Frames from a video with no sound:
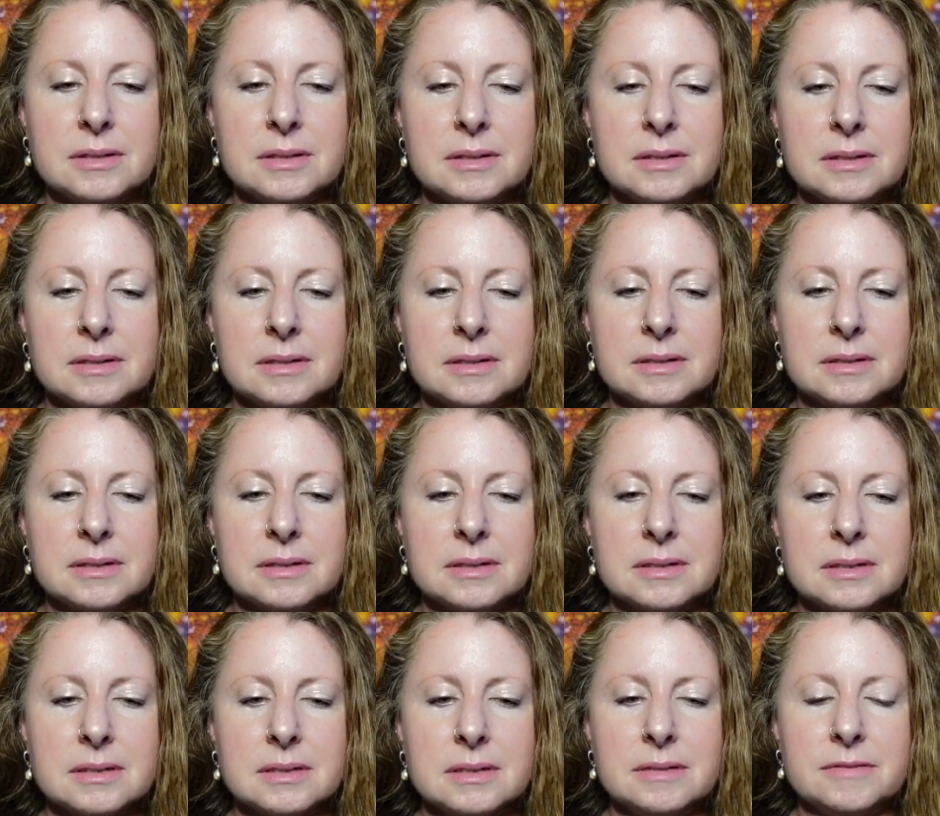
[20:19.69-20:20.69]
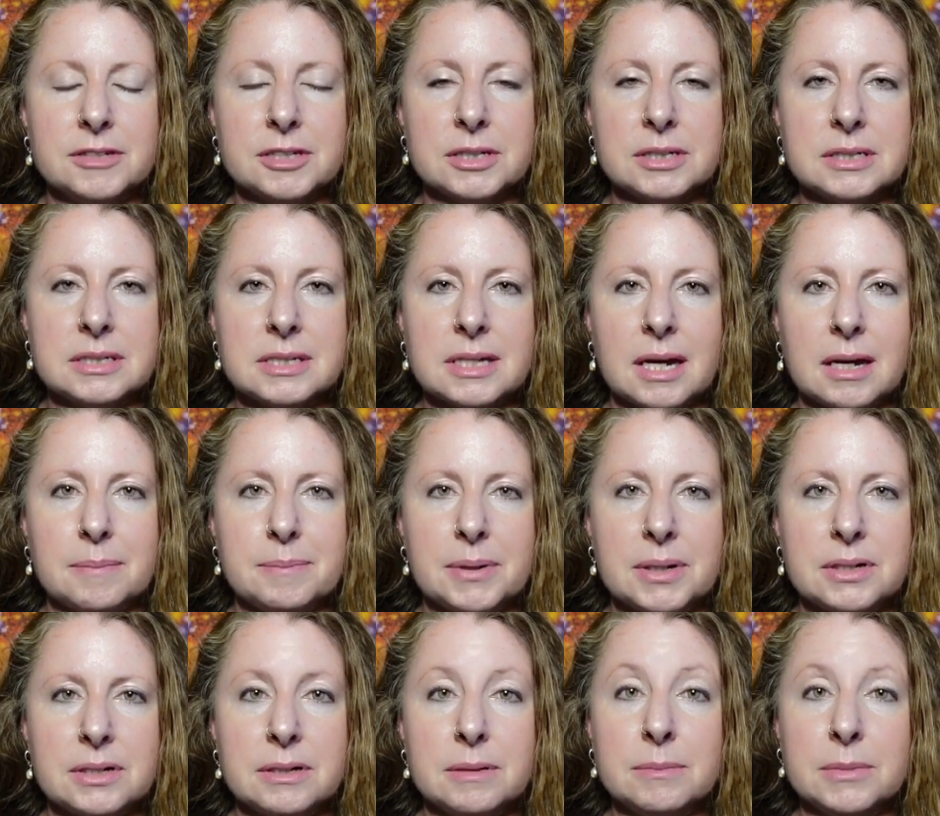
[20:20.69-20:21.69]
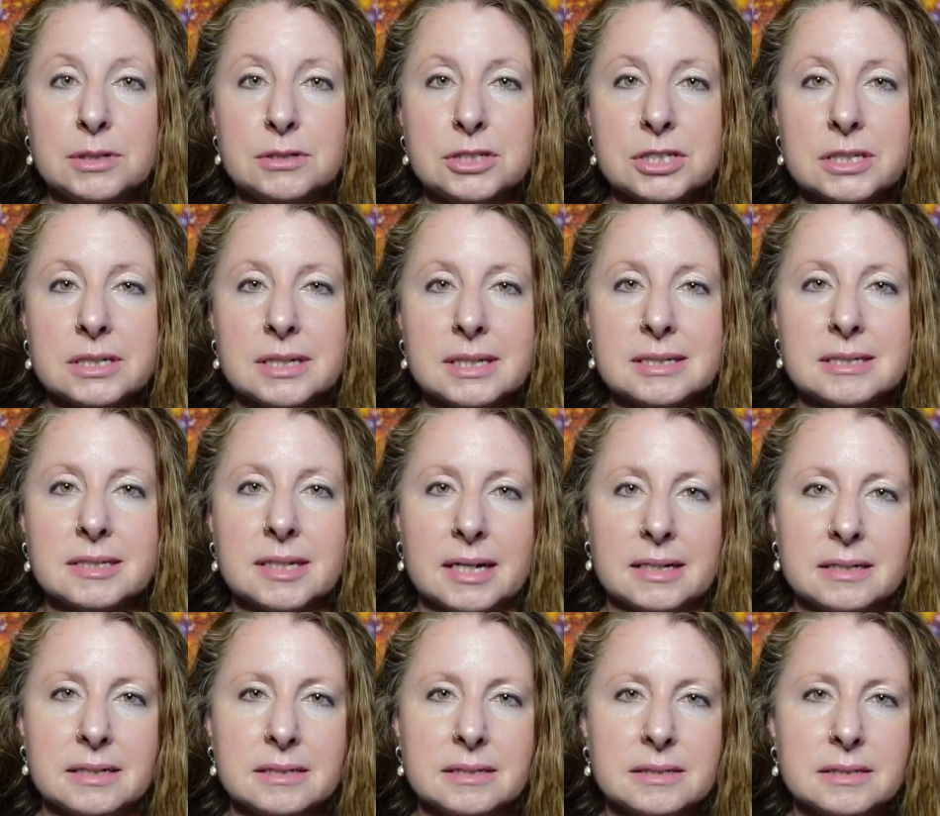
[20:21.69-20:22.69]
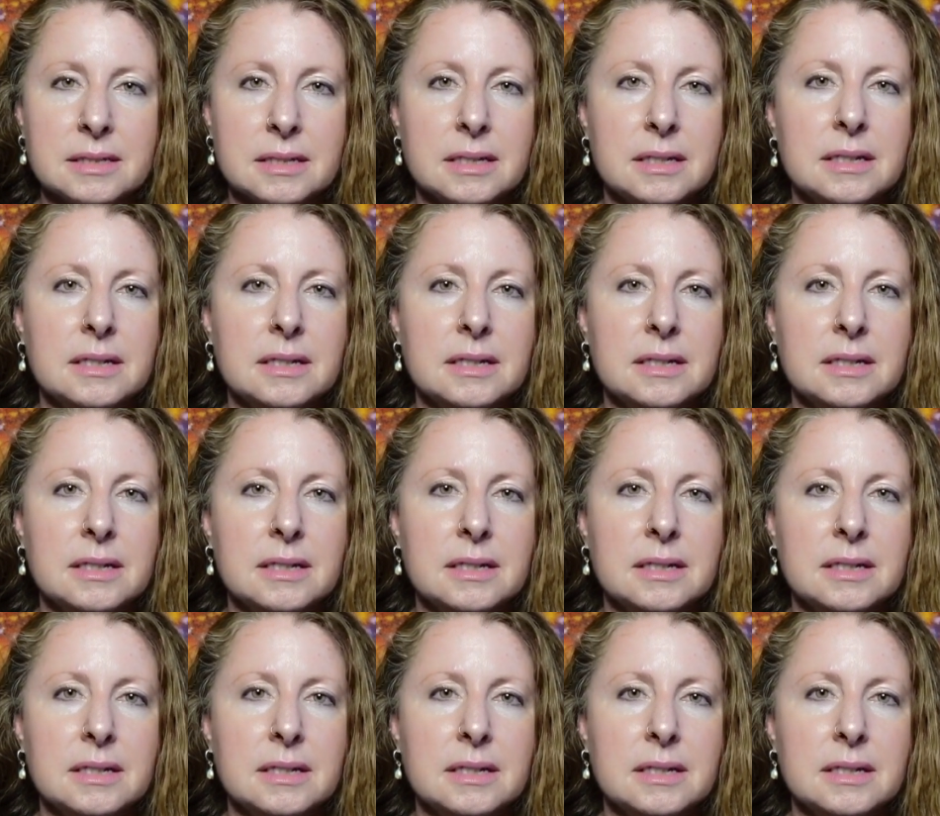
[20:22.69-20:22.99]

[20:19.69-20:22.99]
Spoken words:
going to tap on an emotion like sadness,